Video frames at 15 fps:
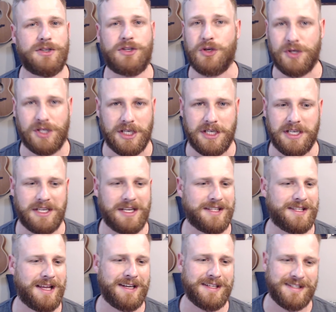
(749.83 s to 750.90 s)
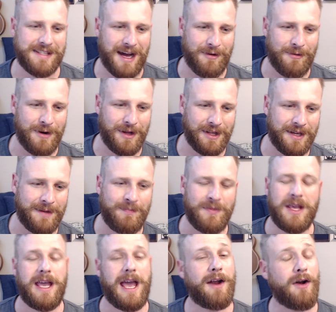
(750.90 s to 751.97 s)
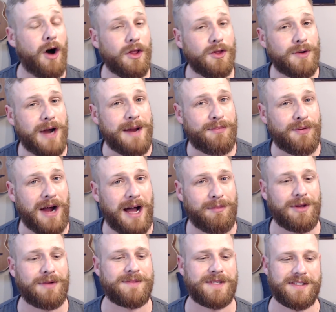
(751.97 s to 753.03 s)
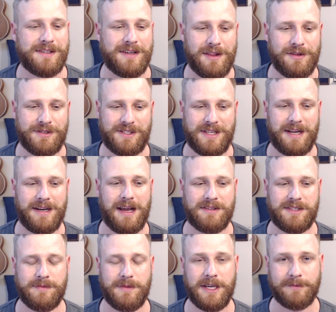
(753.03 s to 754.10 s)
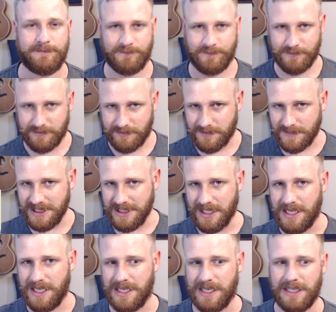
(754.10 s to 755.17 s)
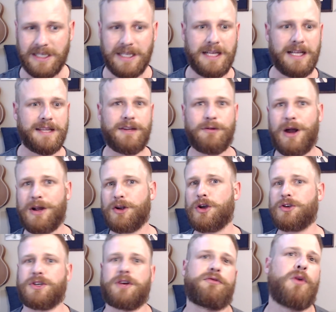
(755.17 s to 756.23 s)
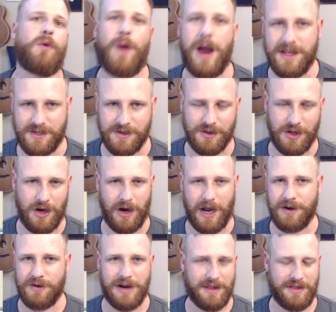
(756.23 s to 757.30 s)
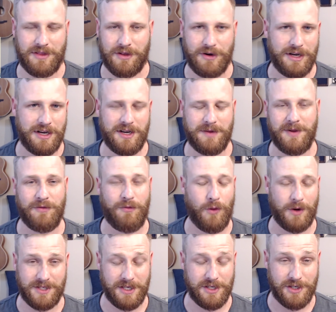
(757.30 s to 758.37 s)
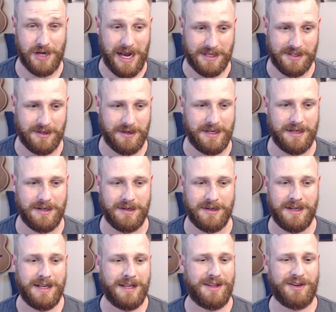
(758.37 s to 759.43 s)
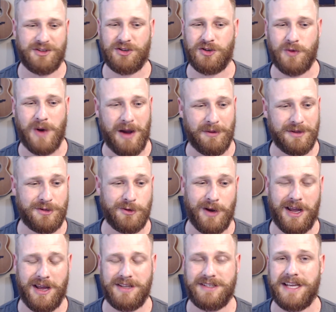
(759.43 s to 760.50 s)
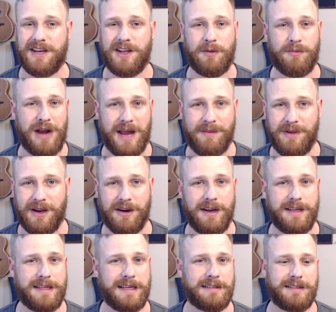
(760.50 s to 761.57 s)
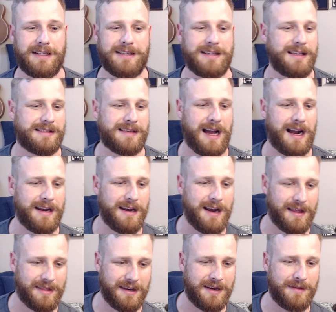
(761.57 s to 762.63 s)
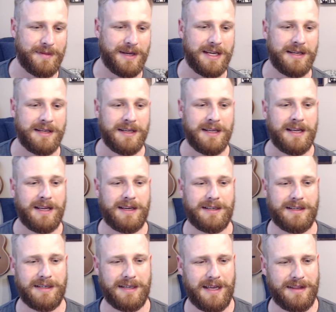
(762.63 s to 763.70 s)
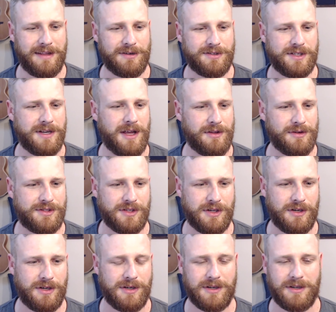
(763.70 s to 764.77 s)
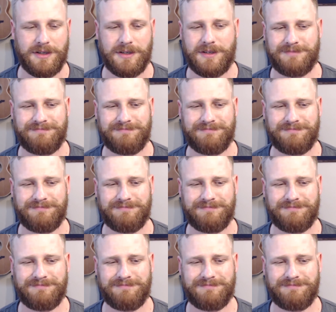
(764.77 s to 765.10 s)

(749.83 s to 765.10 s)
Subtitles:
douchey, and it's not really. And All the Right Problems is another standout to me. The record goes on for way too long. I do not think there needed to be 14 tracks on here. There's a duet with Danielle Bradbury that is kind of nothing to me. There's another song,